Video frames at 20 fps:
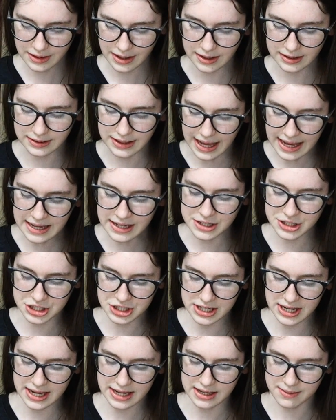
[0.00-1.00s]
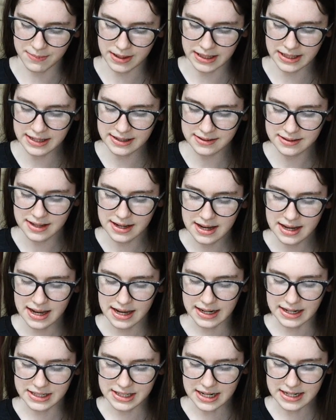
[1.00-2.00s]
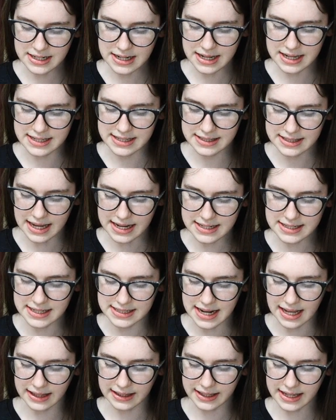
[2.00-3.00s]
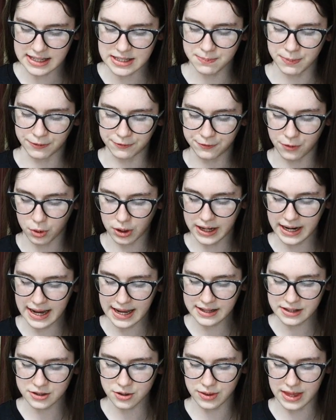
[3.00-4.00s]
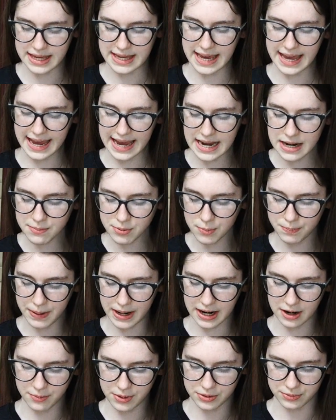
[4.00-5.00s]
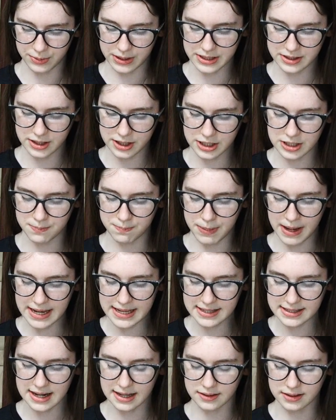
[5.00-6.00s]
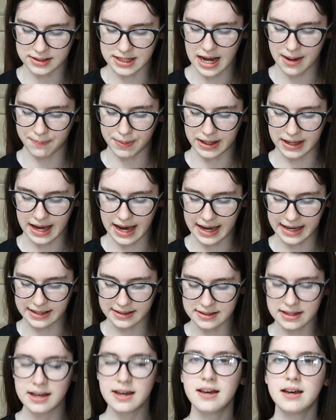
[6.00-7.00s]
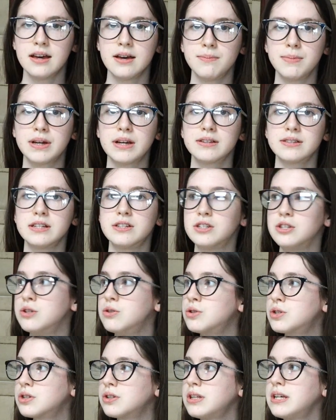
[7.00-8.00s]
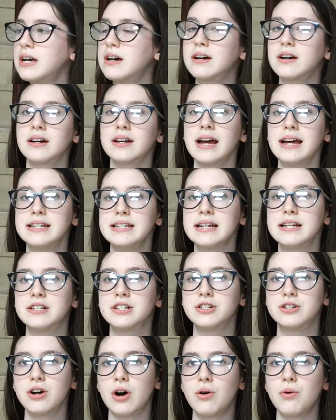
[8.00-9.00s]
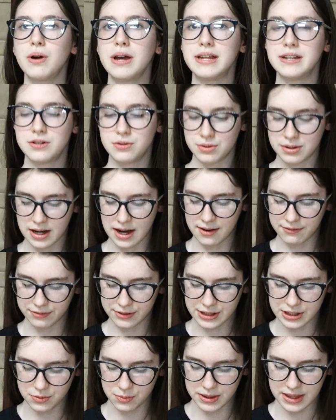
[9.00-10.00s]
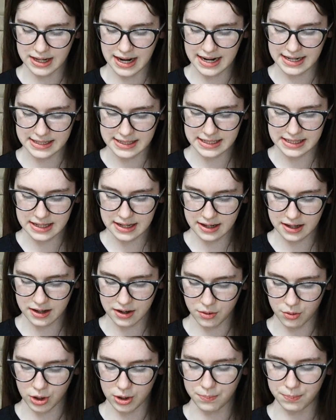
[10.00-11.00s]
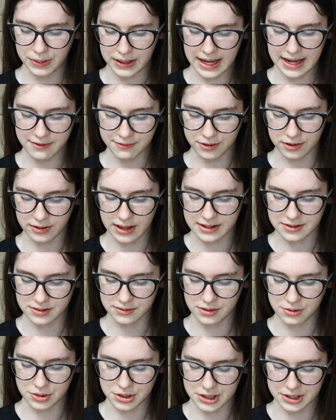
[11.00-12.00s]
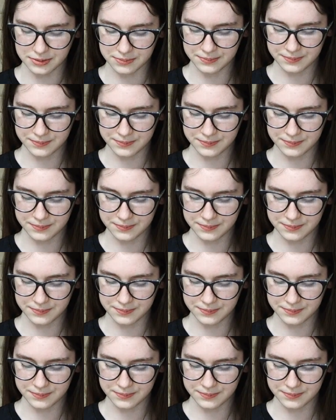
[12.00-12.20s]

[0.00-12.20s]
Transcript: Like GA committees, an agenda is sent to delegates beforehand so they can prepare with research based on their topic guides, because it's usually a good idea to go into a conference with an idea or a plan for a resolution.